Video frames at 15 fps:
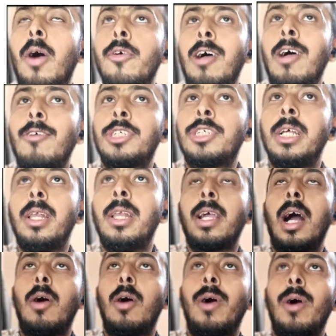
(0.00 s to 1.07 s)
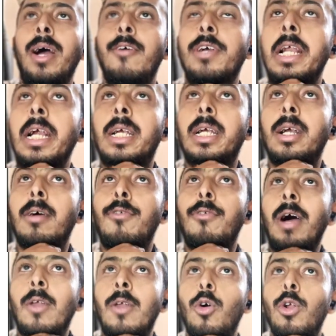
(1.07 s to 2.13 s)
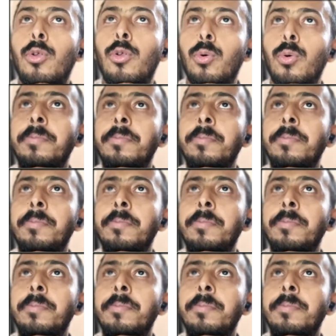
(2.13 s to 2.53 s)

you have seen like how I have created a firewall rule.